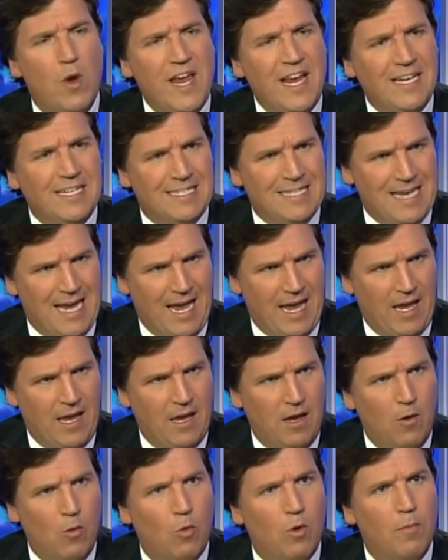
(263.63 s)
a
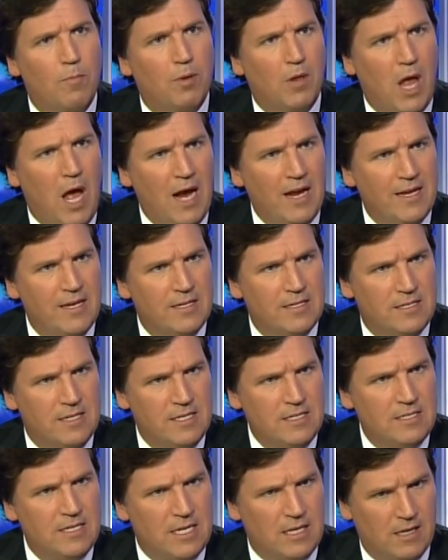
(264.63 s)
weekday were blocking
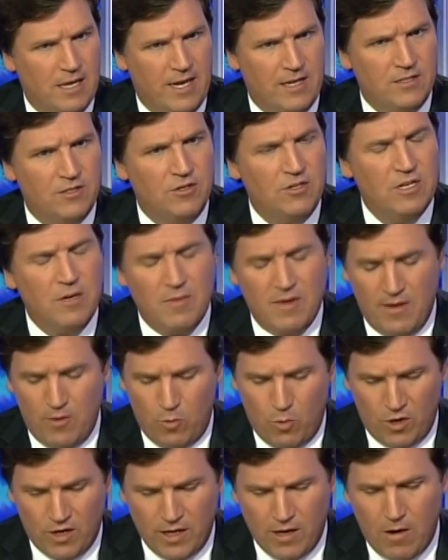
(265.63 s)
Disneyland. So don't tell me they
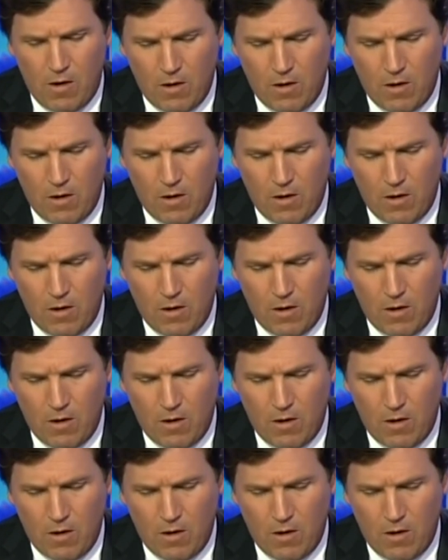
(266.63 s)
were working